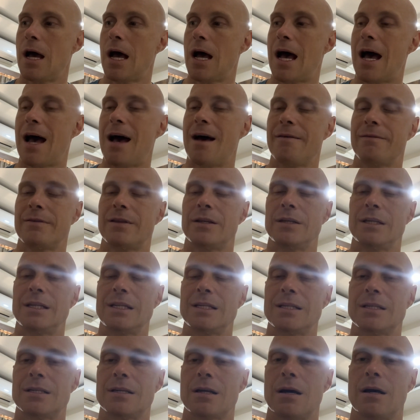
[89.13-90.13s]
have the
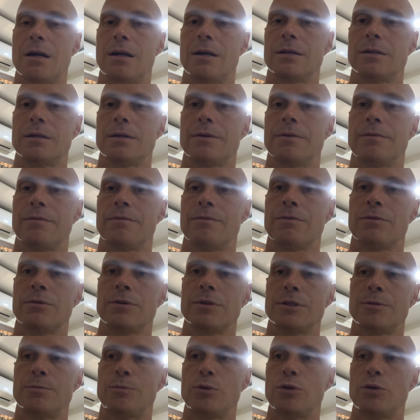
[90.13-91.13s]
desire for
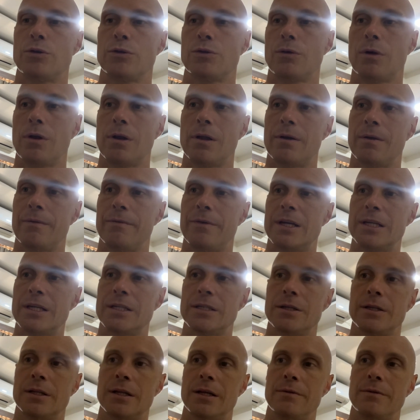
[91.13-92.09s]
the spiritual elevation,